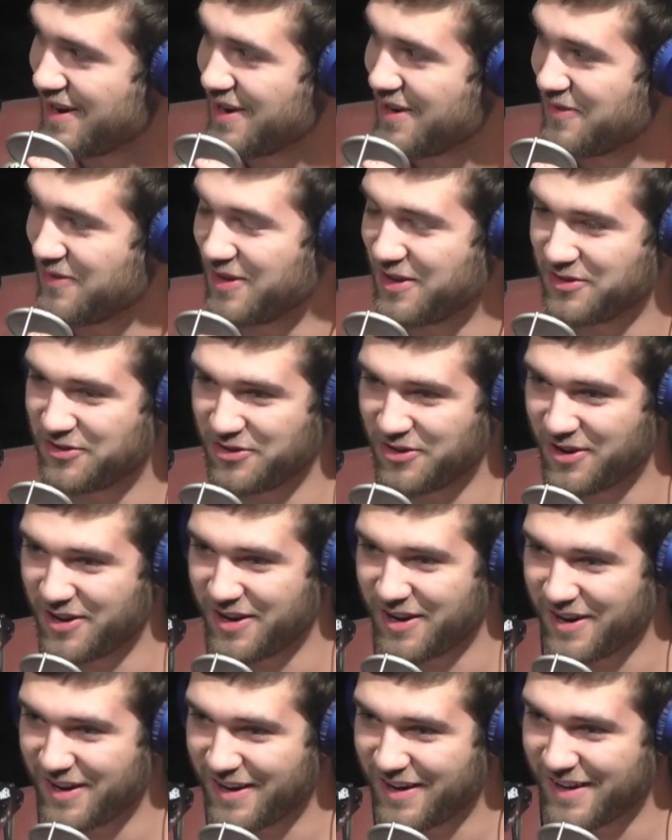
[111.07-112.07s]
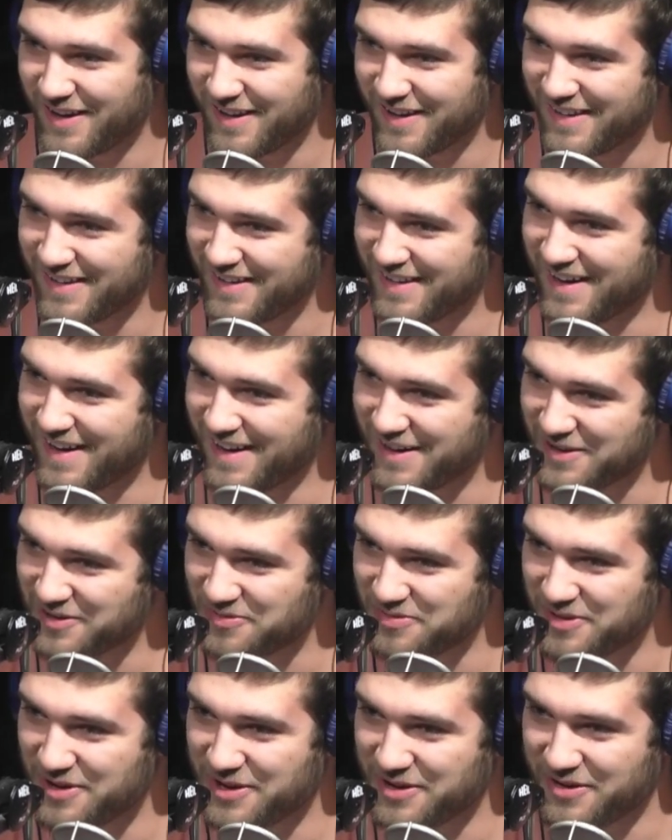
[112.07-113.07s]
I'm not sure. Yeah, it's
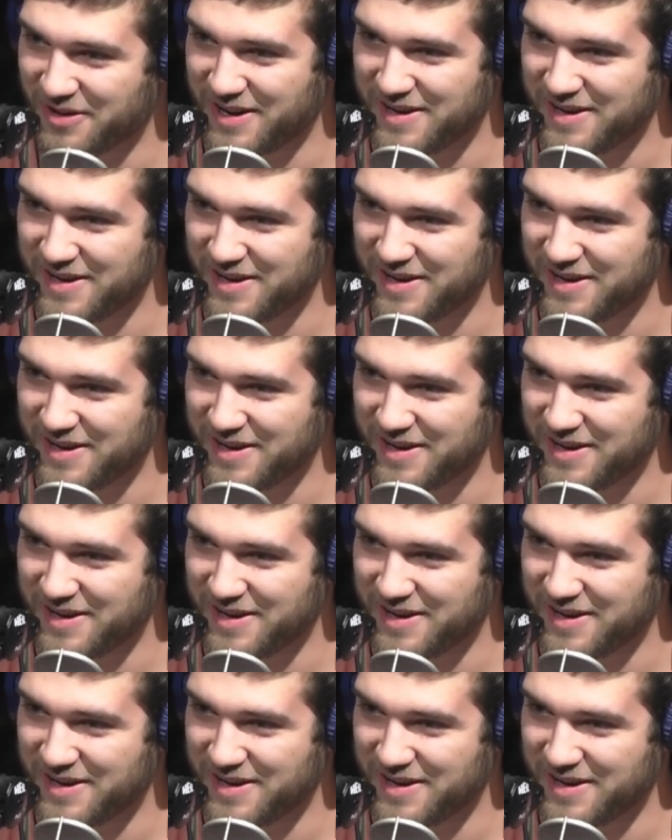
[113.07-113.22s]
pretty crazy.